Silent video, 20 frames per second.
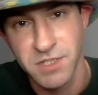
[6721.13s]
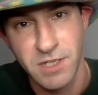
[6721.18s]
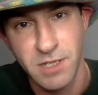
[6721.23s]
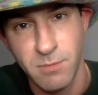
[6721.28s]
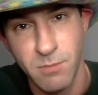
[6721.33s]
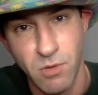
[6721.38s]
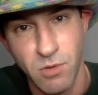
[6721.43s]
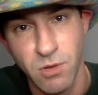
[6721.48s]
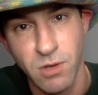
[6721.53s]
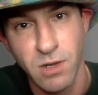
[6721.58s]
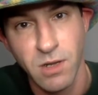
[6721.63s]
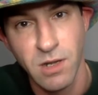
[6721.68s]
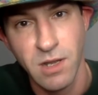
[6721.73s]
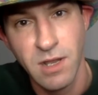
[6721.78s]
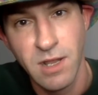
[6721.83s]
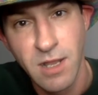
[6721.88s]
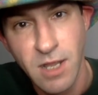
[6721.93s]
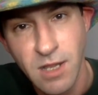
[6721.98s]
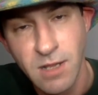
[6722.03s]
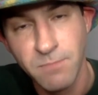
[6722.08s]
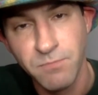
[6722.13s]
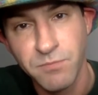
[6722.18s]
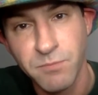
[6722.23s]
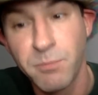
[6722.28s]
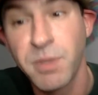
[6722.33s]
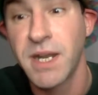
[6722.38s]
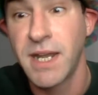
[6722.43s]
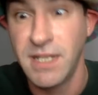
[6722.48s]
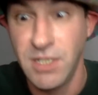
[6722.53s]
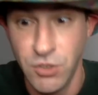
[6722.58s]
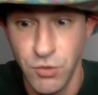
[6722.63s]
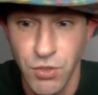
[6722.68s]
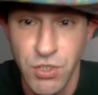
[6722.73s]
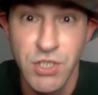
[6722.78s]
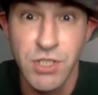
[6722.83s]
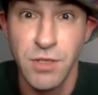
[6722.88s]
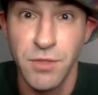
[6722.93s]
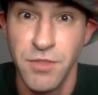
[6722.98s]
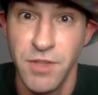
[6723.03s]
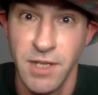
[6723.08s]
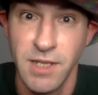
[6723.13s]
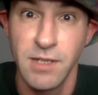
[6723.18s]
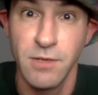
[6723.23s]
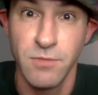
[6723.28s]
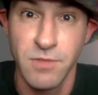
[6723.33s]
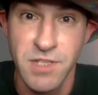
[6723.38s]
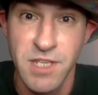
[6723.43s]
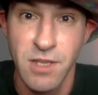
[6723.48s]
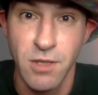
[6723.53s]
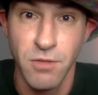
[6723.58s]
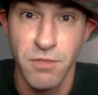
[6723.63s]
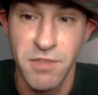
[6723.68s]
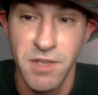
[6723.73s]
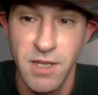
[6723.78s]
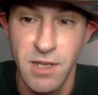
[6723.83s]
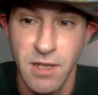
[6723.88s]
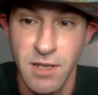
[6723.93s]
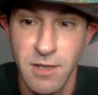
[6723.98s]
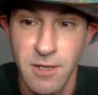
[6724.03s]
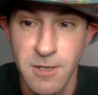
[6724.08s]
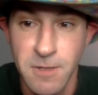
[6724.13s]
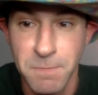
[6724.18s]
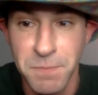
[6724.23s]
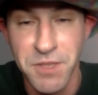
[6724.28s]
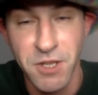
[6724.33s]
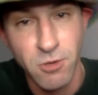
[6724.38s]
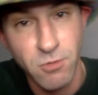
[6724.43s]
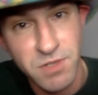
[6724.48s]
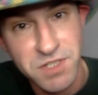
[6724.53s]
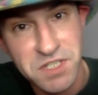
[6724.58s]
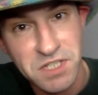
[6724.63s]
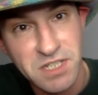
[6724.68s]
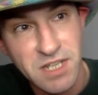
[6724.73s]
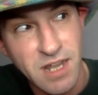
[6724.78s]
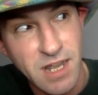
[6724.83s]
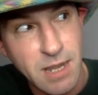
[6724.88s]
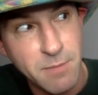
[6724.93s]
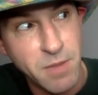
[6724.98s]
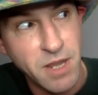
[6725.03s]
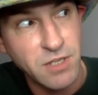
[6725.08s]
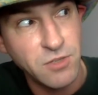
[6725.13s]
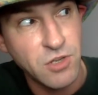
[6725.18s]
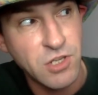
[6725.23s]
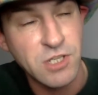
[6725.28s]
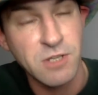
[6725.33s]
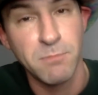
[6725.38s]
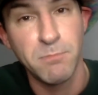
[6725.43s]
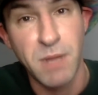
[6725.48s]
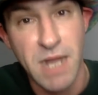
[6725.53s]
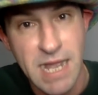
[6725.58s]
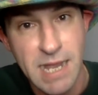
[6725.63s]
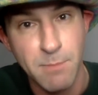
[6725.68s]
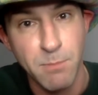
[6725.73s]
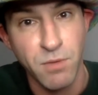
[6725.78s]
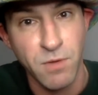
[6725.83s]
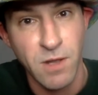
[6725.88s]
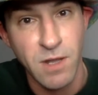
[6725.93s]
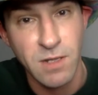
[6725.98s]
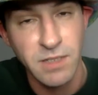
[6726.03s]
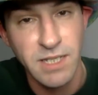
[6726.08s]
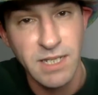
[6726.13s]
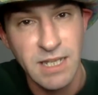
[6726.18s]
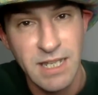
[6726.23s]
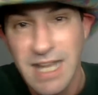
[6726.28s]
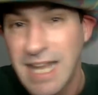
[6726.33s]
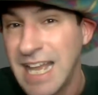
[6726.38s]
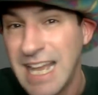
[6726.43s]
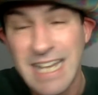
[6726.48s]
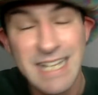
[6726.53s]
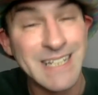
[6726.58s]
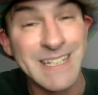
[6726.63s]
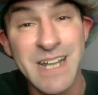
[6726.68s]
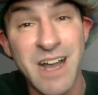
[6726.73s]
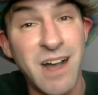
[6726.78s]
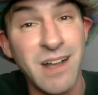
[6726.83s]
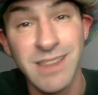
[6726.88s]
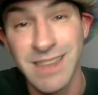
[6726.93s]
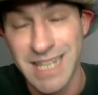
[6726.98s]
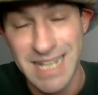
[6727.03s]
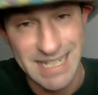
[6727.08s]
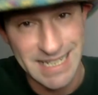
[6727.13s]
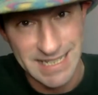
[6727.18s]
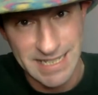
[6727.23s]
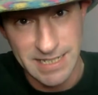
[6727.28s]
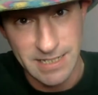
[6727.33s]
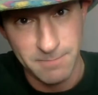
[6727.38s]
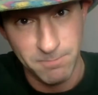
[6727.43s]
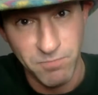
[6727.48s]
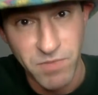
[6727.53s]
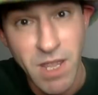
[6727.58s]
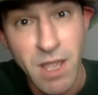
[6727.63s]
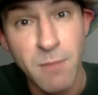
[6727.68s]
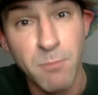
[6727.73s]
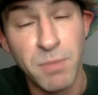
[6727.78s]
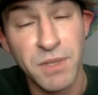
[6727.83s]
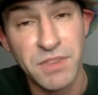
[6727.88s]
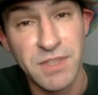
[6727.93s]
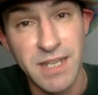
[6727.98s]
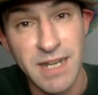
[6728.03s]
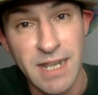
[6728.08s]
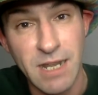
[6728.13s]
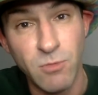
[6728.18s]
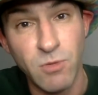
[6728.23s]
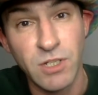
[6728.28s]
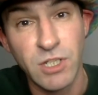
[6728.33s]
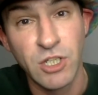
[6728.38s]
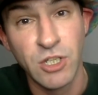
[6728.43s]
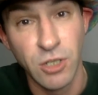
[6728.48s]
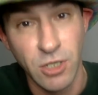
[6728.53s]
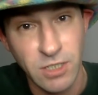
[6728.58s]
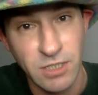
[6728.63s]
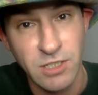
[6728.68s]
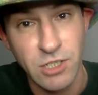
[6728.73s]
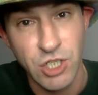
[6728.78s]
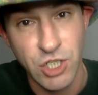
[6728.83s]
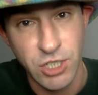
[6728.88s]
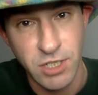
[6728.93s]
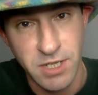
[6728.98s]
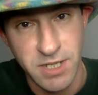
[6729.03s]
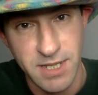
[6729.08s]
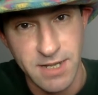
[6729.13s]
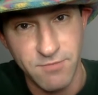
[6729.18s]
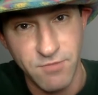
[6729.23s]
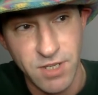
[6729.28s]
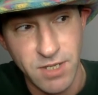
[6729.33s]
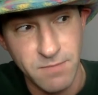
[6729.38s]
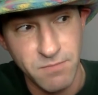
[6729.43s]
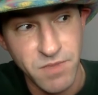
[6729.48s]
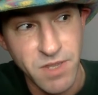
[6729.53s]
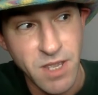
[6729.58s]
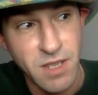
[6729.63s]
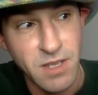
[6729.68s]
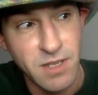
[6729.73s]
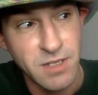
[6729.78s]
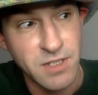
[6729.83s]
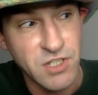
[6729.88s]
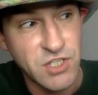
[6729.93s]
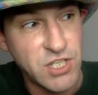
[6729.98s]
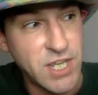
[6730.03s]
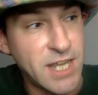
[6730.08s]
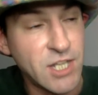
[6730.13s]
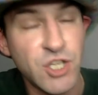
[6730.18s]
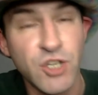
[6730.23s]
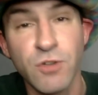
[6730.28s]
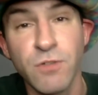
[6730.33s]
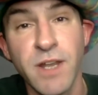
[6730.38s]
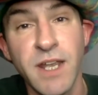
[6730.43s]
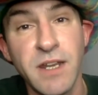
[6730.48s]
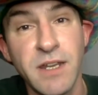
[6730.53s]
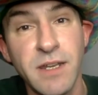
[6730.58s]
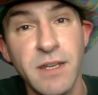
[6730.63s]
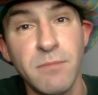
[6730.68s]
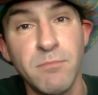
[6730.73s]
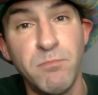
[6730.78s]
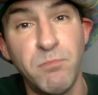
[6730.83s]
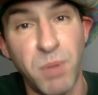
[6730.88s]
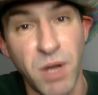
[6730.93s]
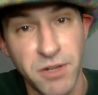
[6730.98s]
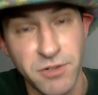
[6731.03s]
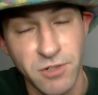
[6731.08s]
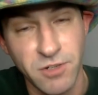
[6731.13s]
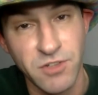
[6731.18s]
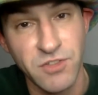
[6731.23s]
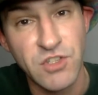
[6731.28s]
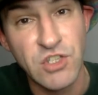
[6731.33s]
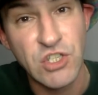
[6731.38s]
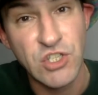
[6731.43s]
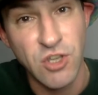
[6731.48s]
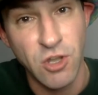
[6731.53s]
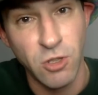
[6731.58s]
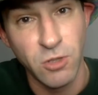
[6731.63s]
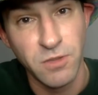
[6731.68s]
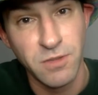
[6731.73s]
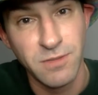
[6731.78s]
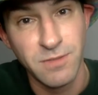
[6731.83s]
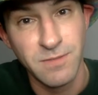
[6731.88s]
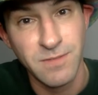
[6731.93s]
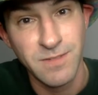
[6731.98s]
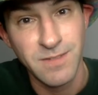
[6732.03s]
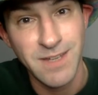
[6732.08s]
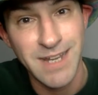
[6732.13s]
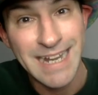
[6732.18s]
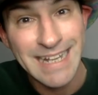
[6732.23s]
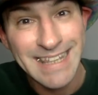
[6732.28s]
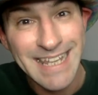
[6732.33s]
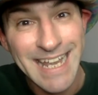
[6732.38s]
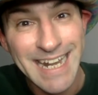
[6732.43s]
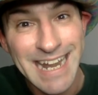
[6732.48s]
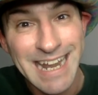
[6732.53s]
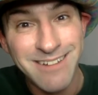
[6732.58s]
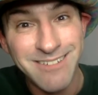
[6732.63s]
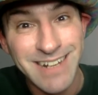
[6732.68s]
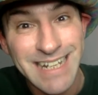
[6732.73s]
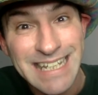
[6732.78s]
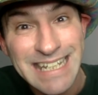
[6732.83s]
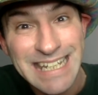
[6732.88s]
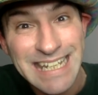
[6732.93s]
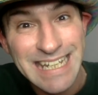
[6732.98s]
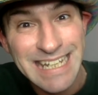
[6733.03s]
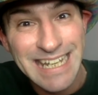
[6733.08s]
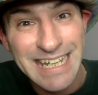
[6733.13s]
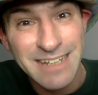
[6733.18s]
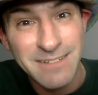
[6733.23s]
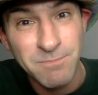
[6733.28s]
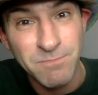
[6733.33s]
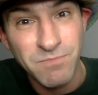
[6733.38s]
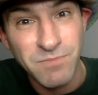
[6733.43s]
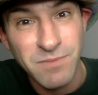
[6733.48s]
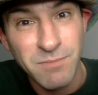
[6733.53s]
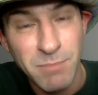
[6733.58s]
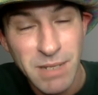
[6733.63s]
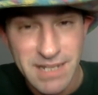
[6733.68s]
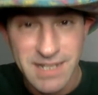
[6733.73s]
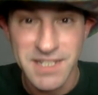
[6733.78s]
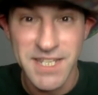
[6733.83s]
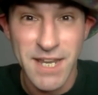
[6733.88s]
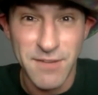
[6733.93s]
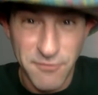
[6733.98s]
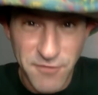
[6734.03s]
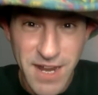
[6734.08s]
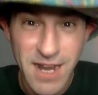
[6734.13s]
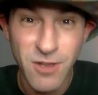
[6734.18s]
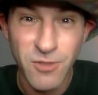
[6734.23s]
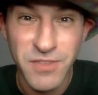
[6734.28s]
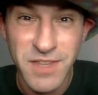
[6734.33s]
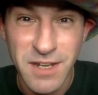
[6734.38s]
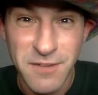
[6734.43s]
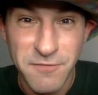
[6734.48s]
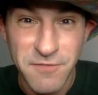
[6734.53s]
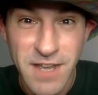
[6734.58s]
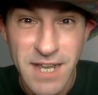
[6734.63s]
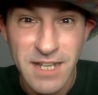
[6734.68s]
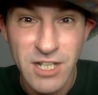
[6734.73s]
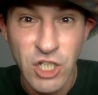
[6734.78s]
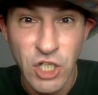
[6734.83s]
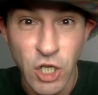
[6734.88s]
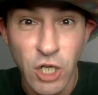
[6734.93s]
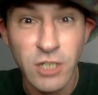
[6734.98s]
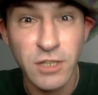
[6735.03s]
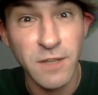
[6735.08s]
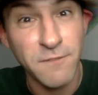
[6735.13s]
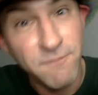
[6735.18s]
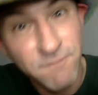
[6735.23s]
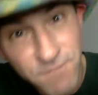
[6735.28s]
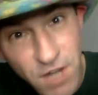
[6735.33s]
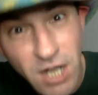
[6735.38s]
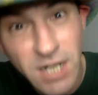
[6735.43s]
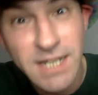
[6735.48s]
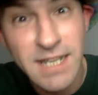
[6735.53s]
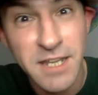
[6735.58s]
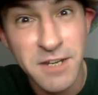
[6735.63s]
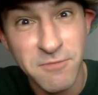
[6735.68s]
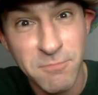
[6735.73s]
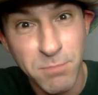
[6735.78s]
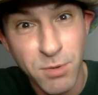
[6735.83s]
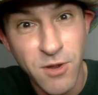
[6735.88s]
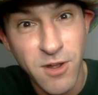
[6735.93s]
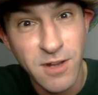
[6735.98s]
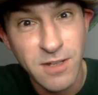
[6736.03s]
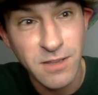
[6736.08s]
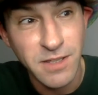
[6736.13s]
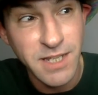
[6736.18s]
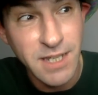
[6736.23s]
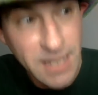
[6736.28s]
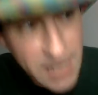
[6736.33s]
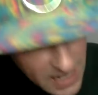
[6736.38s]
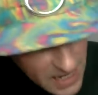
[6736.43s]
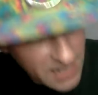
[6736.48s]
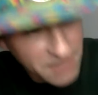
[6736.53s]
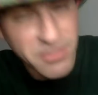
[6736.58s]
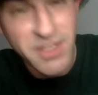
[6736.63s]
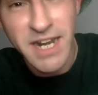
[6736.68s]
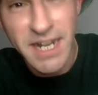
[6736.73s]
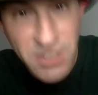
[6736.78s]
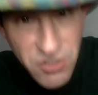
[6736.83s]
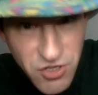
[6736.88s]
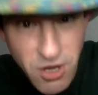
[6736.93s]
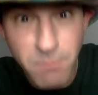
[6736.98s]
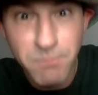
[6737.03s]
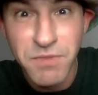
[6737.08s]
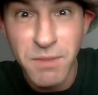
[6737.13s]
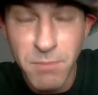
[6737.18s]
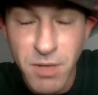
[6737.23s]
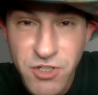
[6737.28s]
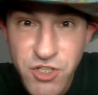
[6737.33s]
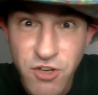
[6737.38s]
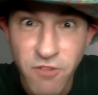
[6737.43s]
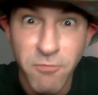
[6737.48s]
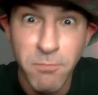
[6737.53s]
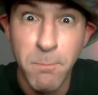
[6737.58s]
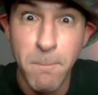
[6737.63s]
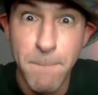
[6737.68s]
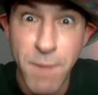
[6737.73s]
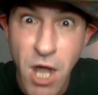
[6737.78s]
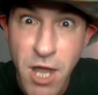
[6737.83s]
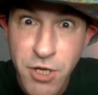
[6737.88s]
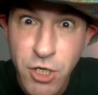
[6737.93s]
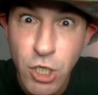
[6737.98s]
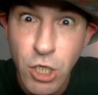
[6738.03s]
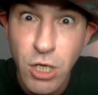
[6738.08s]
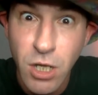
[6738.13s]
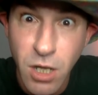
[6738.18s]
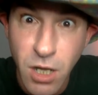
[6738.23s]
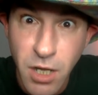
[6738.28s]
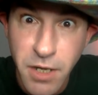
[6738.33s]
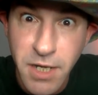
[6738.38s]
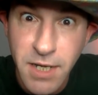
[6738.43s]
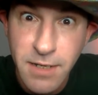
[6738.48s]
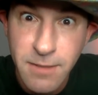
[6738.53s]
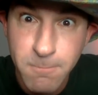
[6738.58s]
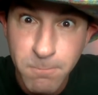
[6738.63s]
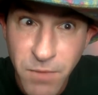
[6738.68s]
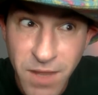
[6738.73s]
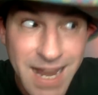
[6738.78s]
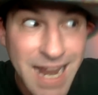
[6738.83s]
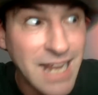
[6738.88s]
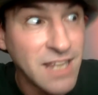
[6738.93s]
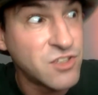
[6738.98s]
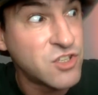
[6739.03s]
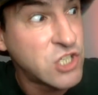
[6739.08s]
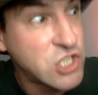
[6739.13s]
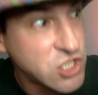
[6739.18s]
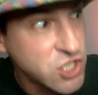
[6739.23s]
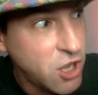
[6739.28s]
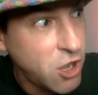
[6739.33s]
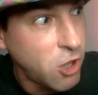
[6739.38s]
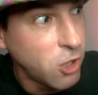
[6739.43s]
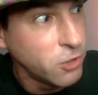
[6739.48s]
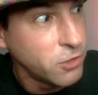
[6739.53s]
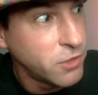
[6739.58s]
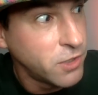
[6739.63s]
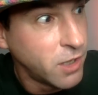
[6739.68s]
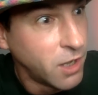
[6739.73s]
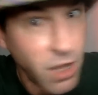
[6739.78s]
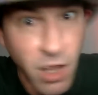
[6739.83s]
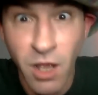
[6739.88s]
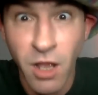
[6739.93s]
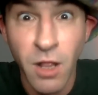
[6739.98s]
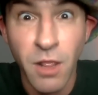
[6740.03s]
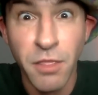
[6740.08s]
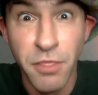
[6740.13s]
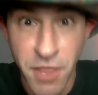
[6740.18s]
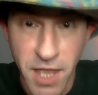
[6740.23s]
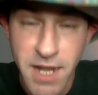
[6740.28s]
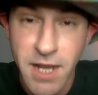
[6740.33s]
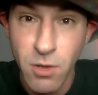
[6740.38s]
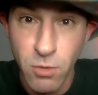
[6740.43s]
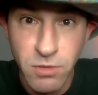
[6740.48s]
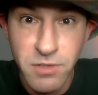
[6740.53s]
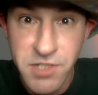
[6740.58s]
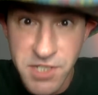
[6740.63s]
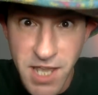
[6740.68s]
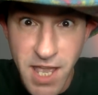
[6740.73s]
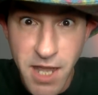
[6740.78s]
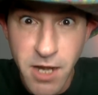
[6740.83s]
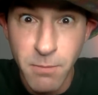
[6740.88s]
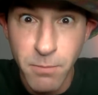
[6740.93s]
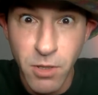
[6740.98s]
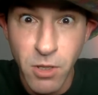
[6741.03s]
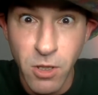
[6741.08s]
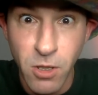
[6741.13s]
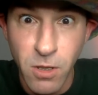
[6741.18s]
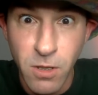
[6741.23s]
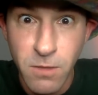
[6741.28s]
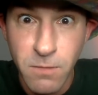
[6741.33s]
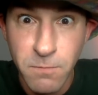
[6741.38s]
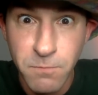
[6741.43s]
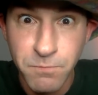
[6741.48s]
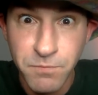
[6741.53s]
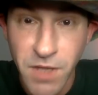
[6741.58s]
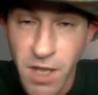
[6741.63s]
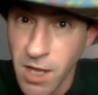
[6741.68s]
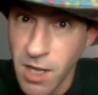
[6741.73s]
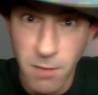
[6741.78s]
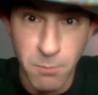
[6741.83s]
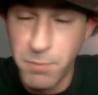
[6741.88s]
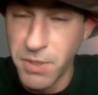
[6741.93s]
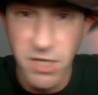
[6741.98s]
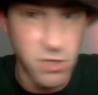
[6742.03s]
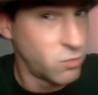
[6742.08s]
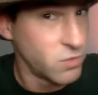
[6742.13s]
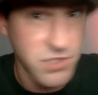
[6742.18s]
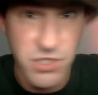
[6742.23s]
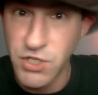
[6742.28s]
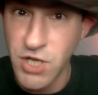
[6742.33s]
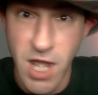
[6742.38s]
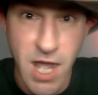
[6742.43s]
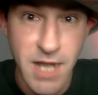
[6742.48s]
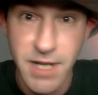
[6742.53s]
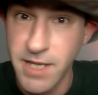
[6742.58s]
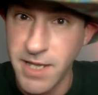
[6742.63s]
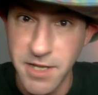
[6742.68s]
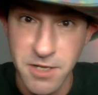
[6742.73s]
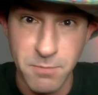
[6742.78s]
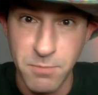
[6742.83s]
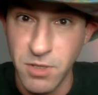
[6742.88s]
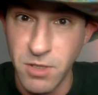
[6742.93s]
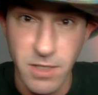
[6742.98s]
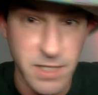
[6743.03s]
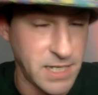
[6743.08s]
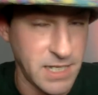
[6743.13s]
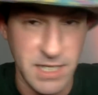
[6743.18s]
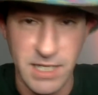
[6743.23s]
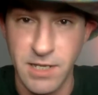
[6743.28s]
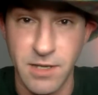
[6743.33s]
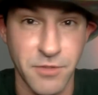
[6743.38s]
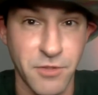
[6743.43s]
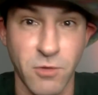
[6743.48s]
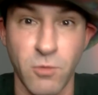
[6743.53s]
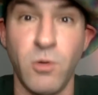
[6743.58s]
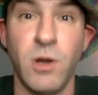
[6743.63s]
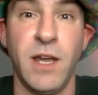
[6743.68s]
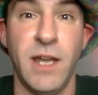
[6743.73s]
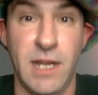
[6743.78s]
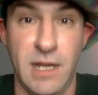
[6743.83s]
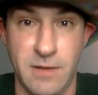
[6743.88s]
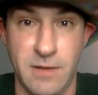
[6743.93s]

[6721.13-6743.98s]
anymore? But I used to think it was healthy. There was a time I used to buy broccoli, not like it, but then I would cook the shit out of it, saturate it in butter and salt, and then I would eat it. Because I found that if I cooked the fuck out of broccoli and then I dumped a bunch of butter on it and salt, then it was edible. But it was not edible any other way.